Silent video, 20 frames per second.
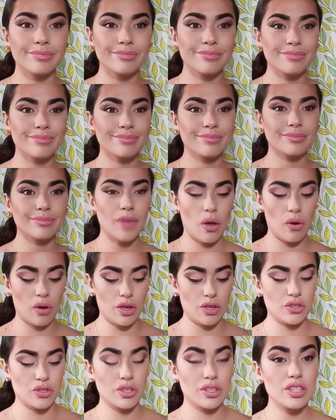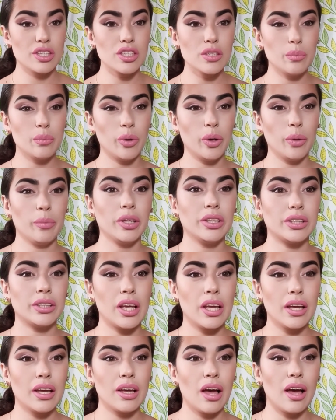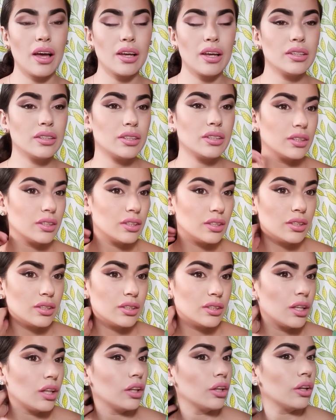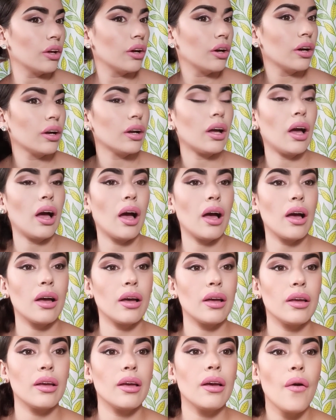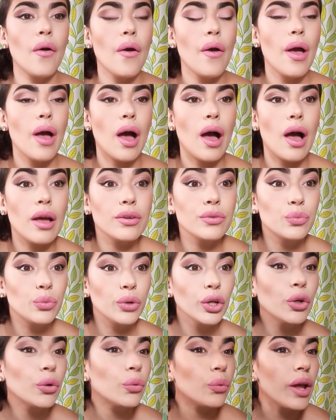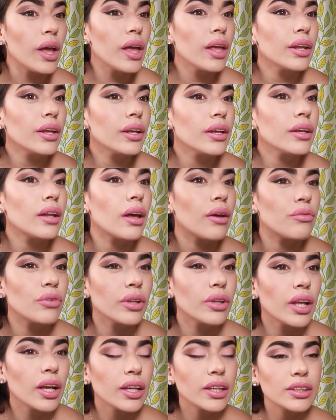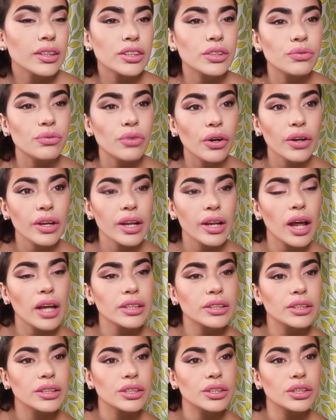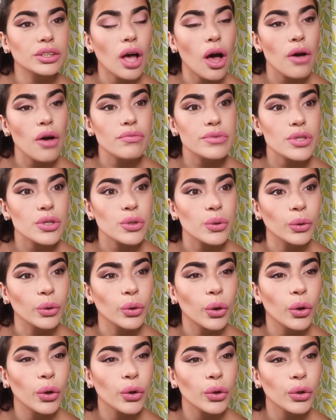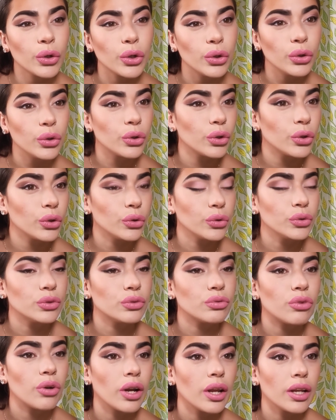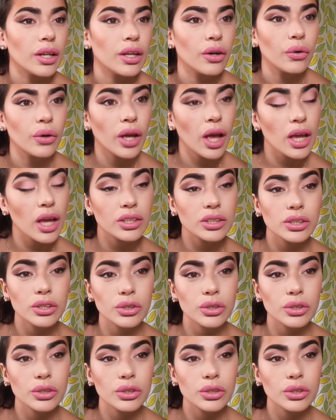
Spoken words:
Okay, so this is pretty much it, guys. This is the look I recreated. I feel like it's a very nice soft look. You can use for any occasion.